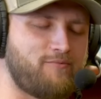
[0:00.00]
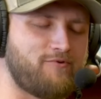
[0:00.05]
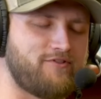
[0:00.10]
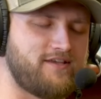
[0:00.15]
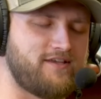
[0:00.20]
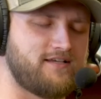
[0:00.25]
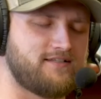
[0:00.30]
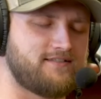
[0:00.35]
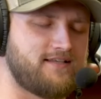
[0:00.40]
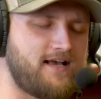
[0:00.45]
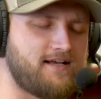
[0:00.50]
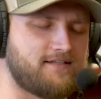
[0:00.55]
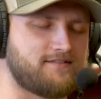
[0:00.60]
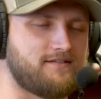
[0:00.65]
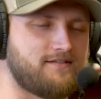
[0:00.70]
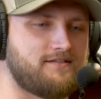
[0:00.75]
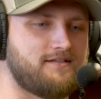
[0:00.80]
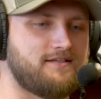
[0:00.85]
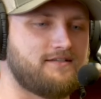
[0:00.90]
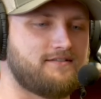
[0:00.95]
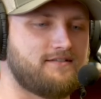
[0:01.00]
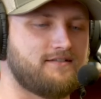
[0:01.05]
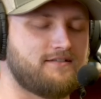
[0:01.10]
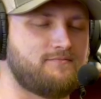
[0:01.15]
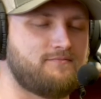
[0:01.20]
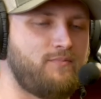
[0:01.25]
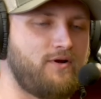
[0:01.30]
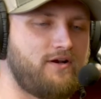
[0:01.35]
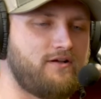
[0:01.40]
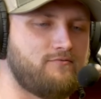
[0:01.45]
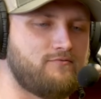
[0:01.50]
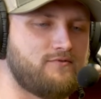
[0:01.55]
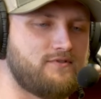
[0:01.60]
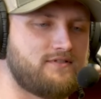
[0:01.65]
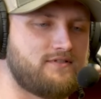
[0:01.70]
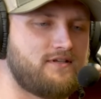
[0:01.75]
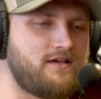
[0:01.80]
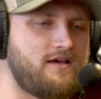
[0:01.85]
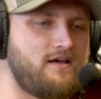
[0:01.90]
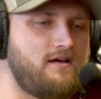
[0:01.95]
the exact statistics, but it
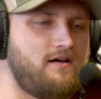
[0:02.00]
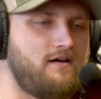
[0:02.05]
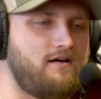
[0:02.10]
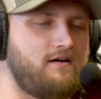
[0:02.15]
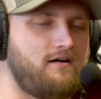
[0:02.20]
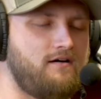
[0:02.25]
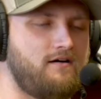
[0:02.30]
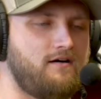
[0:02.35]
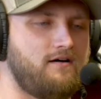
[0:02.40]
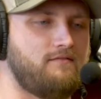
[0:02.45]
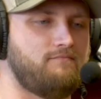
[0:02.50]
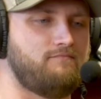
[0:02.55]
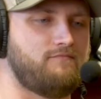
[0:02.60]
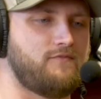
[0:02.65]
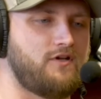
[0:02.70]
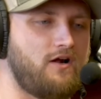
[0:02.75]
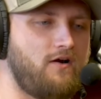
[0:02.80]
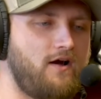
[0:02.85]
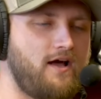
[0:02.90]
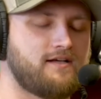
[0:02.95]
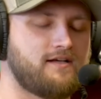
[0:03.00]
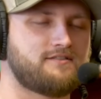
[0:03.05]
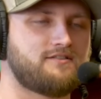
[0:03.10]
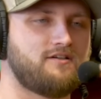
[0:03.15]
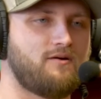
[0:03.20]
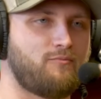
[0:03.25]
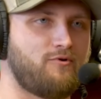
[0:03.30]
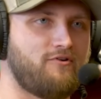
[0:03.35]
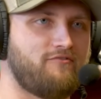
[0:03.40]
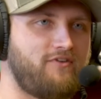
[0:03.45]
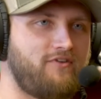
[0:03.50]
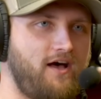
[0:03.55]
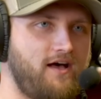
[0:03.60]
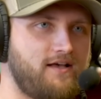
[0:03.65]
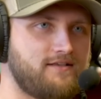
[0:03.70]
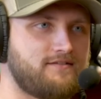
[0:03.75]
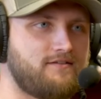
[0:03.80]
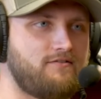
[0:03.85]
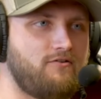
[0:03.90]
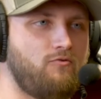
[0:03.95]
was, you know, X number of
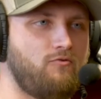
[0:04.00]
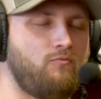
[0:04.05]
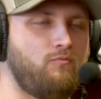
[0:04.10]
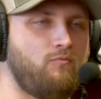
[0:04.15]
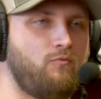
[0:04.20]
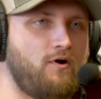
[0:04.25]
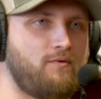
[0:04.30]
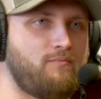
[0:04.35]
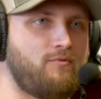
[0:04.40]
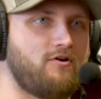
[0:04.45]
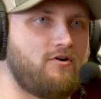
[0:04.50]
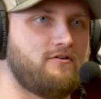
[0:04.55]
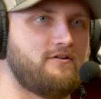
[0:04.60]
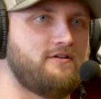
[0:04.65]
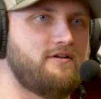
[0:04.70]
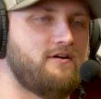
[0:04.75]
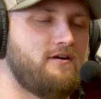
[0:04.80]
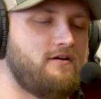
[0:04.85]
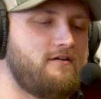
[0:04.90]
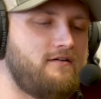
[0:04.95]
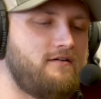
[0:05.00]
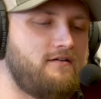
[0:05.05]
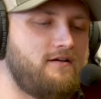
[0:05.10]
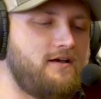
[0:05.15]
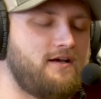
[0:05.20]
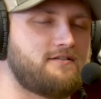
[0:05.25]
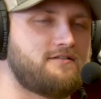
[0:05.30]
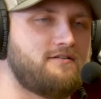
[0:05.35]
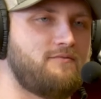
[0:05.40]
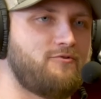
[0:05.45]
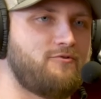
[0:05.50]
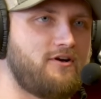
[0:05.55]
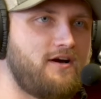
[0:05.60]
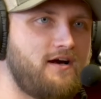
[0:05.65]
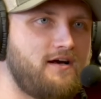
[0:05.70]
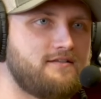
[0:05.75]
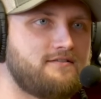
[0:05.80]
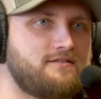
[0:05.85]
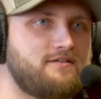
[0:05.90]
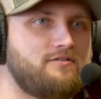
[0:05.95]
guys kill one bird a year. X number of
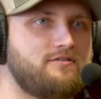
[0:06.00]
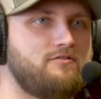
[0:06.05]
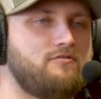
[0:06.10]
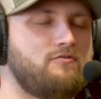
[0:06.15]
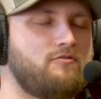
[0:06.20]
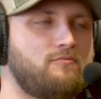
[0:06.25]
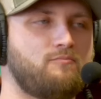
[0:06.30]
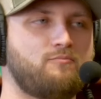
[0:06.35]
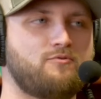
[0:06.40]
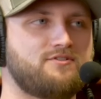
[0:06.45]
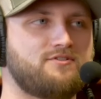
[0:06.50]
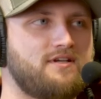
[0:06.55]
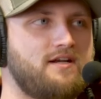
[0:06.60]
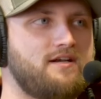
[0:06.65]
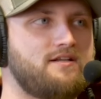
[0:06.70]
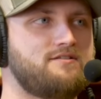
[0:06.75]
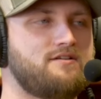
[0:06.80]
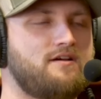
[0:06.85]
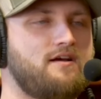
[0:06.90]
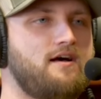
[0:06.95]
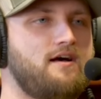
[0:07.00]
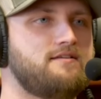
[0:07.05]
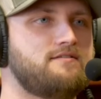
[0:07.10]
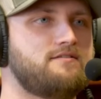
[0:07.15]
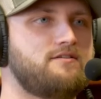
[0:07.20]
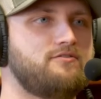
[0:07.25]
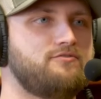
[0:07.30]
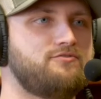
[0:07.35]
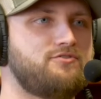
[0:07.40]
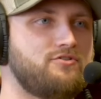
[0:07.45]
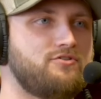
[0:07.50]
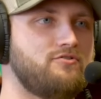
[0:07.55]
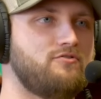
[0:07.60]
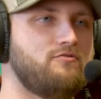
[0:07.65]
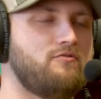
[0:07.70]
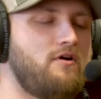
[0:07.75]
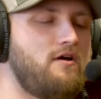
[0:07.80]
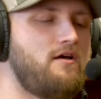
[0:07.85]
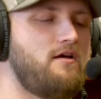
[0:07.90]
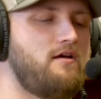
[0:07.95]
guys kill or percentage of guys kill
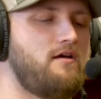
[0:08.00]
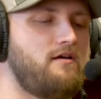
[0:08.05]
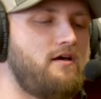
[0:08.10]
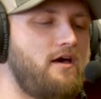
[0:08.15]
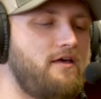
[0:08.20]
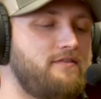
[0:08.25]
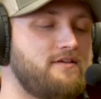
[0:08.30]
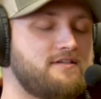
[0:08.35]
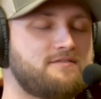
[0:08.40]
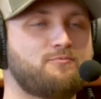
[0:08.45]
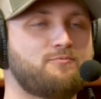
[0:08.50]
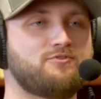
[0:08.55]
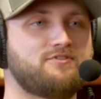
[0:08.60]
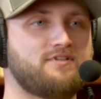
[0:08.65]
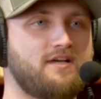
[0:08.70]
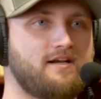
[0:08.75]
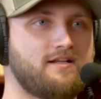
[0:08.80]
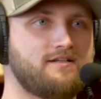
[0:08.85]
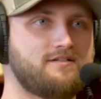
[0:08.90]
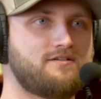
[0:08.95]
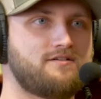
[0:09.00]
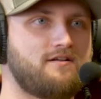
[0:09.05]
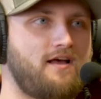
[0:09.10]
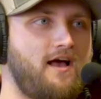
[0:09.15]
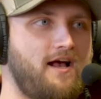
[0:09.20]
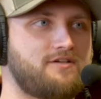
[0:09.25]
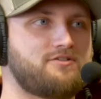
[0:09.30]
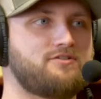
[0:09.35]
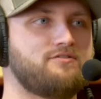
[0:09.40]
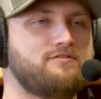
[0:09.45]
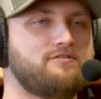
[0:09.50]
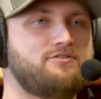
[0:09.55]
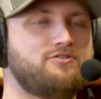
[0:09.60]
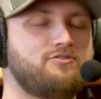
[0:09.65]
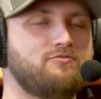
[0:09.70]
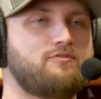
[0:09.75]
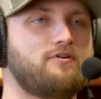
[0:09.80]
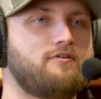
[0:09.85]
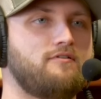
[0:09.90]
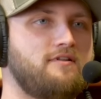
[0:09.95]
two. Mm-hmm. And this percentage actually
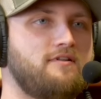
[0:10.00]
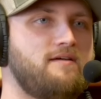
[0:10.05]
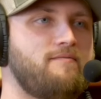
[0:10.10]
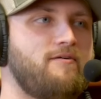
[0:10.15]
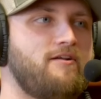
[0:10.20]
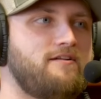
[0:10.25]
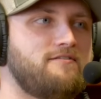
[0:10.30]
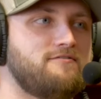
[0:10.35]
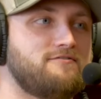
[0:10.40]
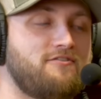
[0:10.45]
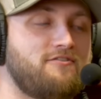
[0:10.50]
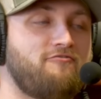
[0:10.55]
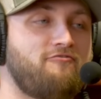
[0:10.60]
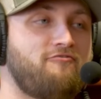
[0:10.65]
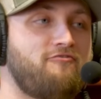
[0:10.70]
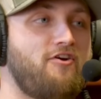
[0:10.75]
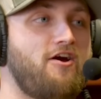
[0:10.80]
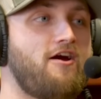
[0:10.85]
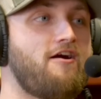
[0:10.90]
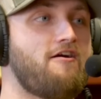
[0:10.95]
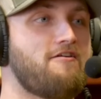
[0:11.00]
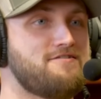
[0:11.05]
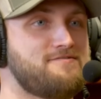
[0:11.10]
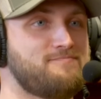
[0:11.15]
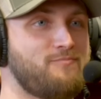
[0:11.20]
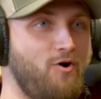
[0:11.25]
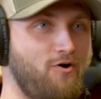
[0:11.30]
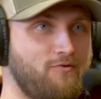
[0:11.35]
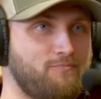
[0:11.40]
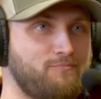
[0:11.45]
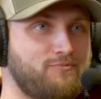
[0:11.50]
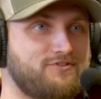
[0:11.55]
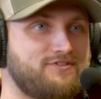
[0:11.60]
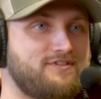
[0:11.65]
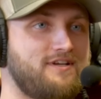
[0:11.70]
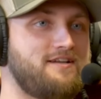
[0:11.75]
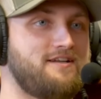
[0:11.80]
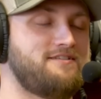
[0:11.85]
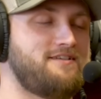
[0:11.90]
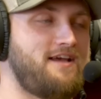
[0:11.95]
shoot their limit. It was a very small
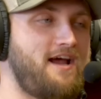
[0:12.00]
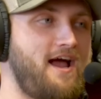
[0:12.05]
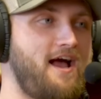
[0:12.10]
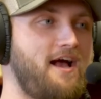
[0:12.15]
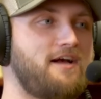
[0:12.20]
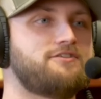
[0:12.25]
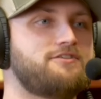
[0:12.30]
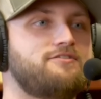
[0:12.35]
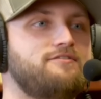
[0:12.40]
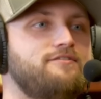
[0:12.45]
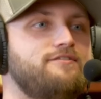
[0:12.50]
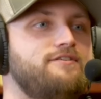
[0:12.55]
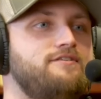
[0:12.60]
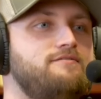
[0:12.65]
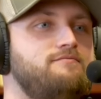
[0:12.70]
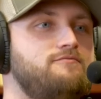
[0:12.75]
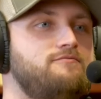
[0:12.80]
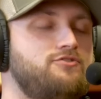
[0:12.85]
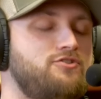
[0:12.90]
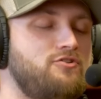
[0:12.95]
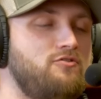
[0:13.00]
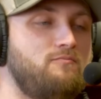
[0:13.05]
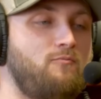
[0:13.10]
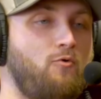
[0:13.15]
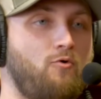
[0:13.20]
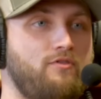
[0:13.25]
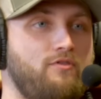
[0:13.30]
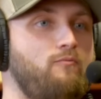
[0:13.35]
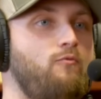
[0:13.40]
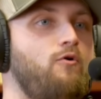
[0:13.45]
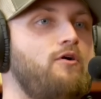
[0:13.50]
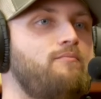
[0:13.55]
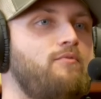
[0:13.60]
percentage actually shoot more than one